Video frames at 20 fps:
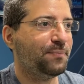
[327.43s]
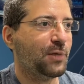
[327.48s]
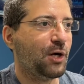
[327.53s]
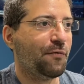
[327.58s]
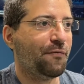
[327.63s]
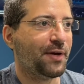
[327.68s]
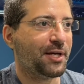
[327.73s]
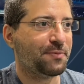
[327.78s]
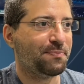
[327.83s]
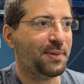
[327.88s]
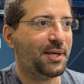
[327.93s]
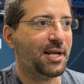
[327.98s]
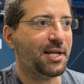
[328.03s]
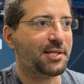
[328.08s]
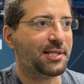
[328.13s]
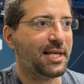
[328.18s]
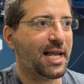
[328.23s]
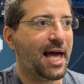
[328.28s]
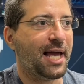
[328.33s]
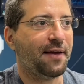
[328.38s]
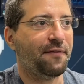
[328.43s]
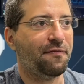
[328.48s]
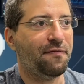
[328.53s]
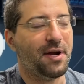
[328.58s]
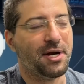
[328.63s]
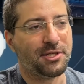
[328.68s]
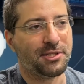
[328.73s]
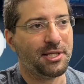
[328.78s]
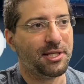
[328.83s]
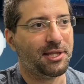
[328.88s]
experience, like
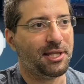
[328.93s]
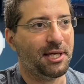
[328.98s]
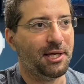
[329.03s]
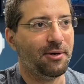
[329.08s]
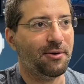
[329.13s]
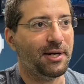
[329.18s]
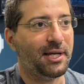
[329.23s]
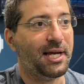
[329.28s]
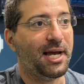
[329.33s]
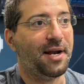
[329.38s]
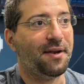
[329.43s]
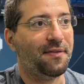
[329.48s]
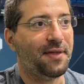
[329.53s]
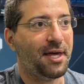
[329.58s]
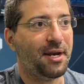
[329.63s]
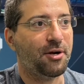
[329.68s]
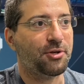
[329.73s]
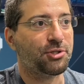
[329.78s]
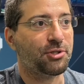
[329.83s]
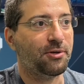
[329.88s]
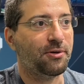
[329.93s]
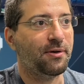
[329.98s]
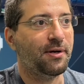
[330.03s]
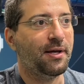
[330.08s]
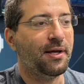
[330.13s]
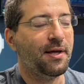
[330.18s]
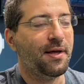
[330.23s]
first the theory and then also